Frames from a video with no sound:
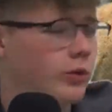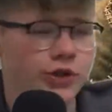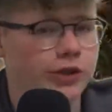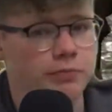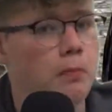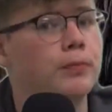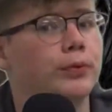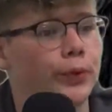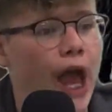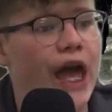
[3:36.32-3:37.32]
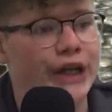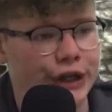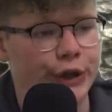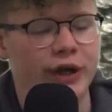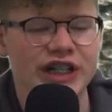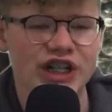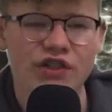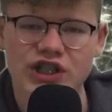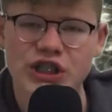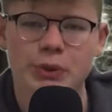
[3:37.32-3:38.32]
new, and it's
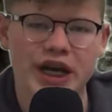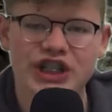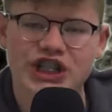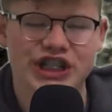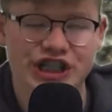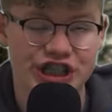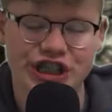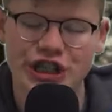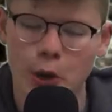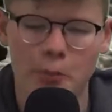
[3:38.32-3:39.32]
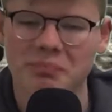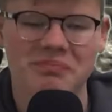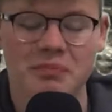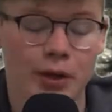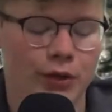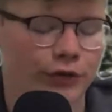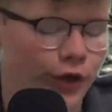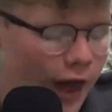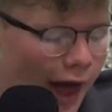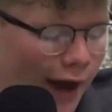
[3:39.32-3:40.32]
on the Switch. That's so
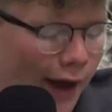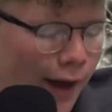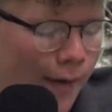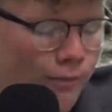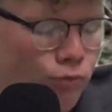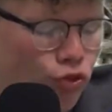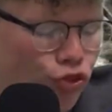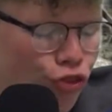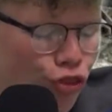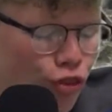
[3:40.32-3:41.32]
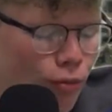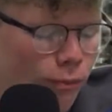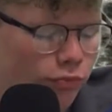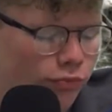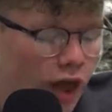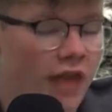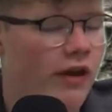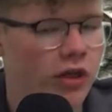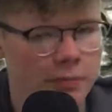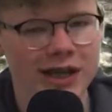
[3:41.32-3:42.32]
beautiful. And then
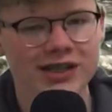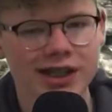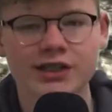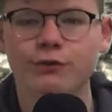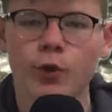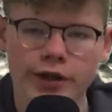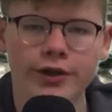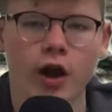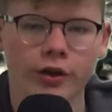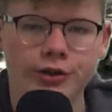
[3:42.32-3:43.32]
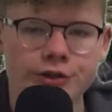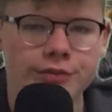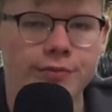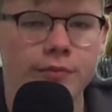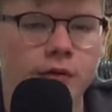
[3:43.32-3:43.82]
on the PC, it's $40.